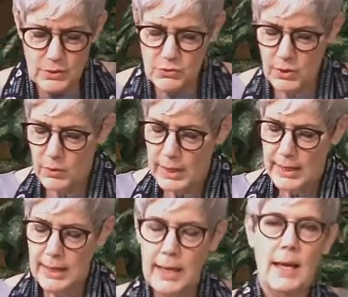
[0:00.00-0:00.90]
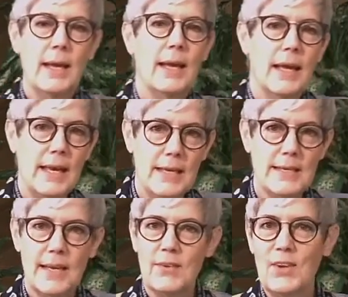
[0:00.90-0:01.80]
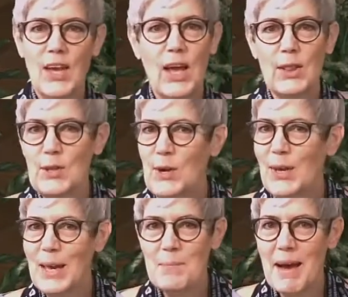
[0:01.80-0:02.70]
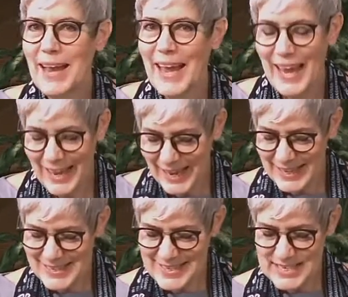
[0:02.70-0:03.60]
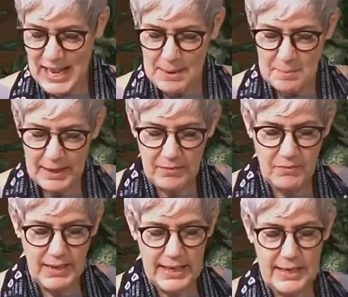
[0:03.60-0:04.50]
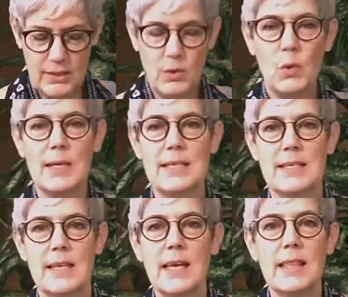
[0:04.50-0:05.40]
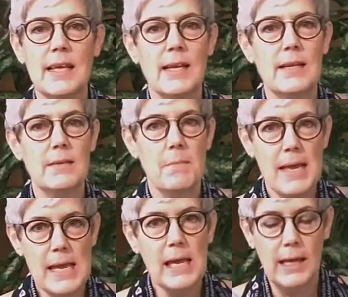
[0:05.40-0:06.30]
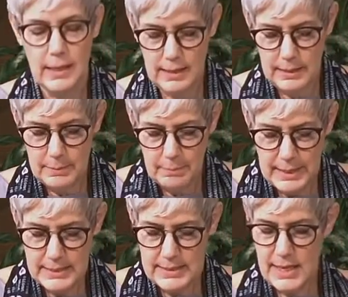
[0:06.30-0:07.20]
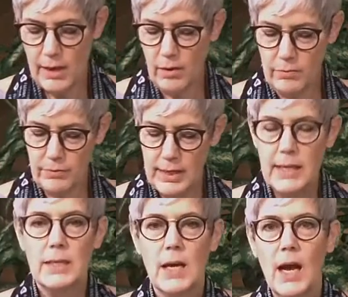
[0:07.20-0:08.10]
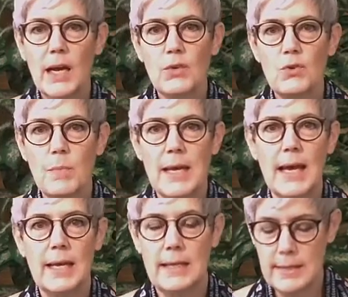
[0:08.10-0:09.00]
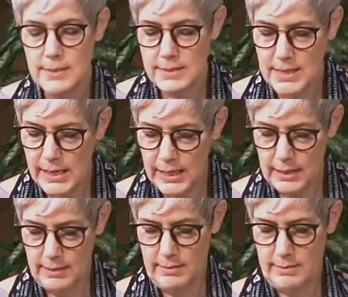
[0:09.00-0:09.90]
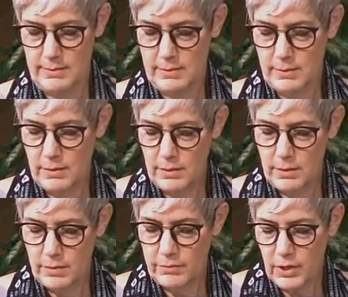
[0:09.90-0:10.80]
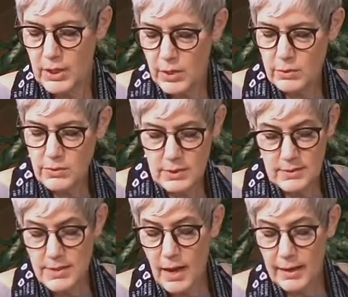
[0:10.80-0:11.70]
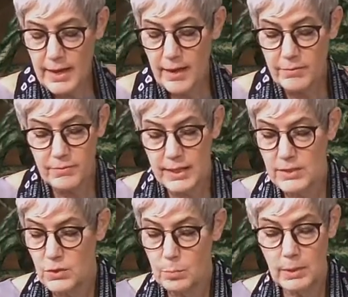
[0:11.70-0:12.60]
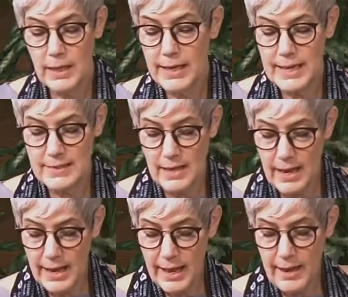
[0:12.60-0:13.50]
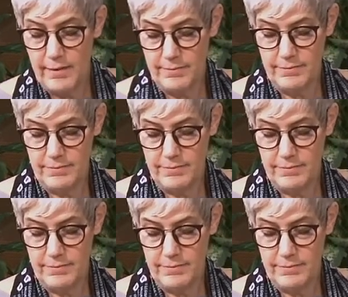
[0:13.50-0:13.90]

And so he says again, look at my hands and my feet. You can see that it is me, myself. Touch me and see. For a ghost does not have flesh and blood as I have.